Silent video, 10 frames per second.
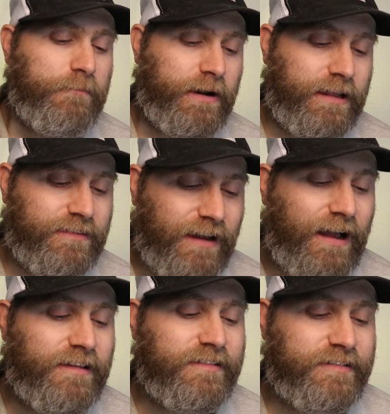But it
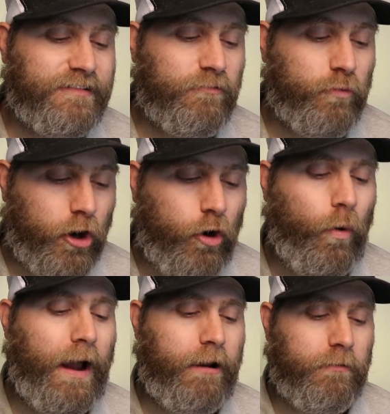does
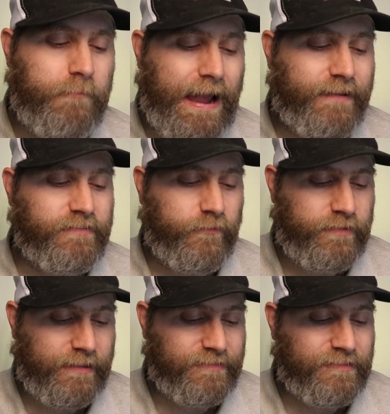require massive
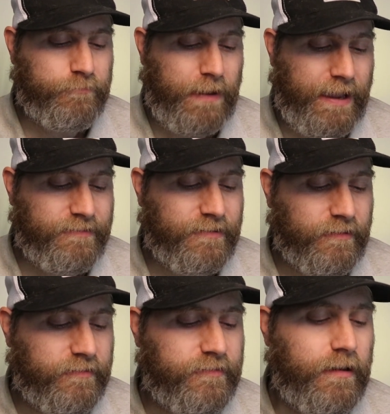disk
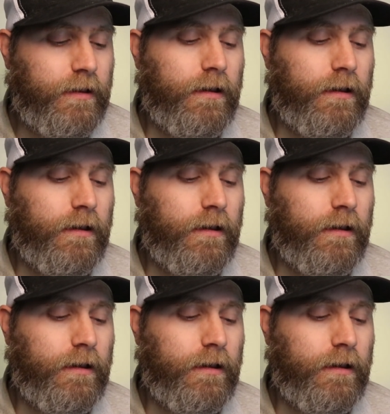spaces.